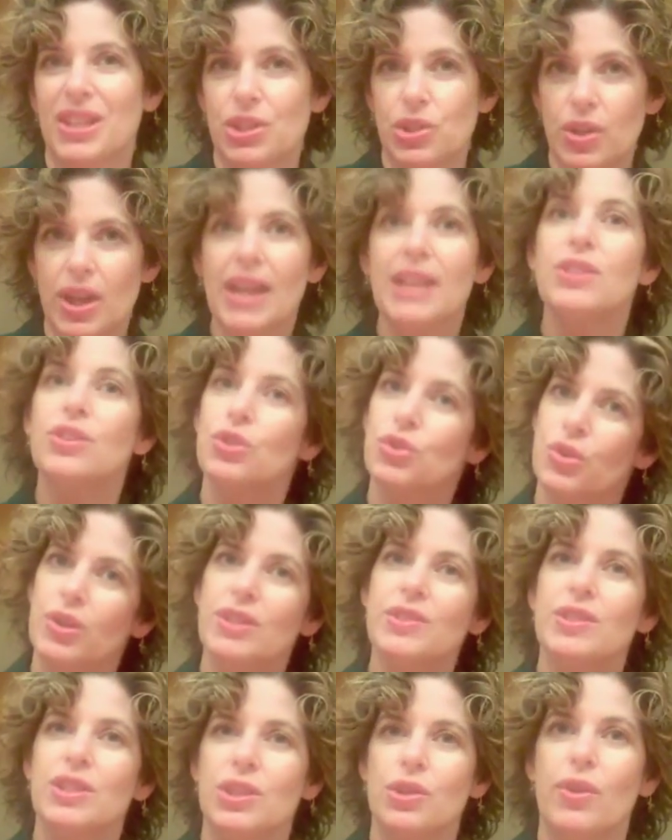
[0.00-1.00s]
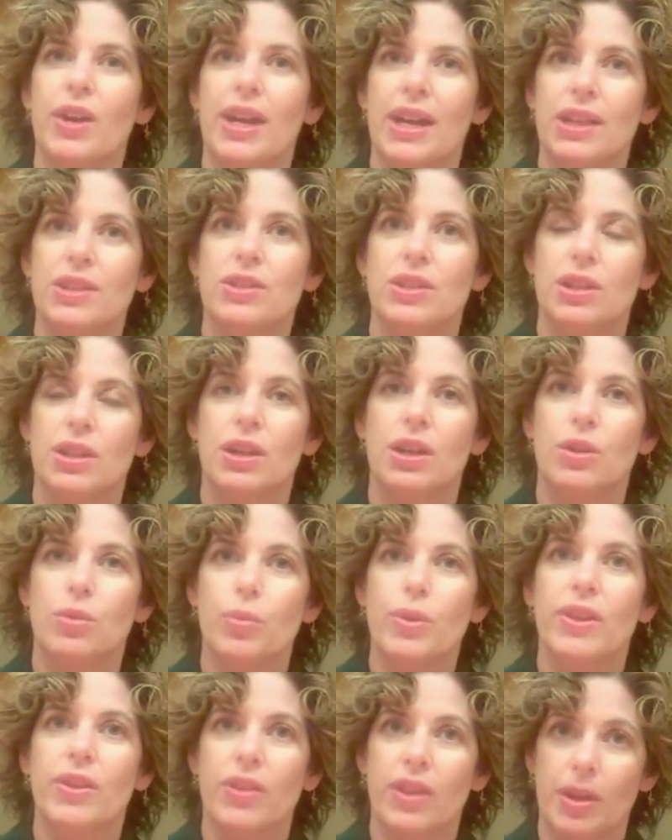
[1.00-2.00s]
that you had and the trust that you had
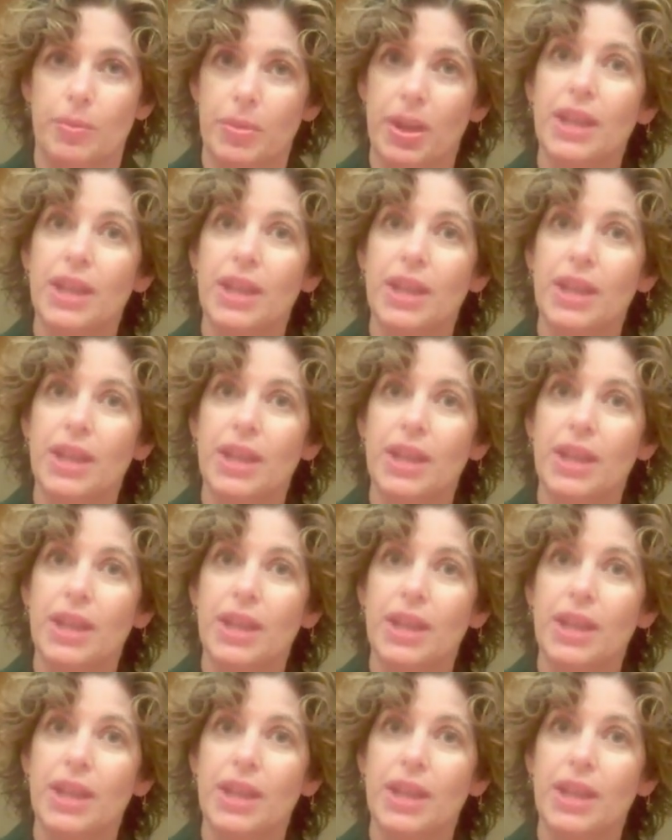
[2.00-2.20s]
with them.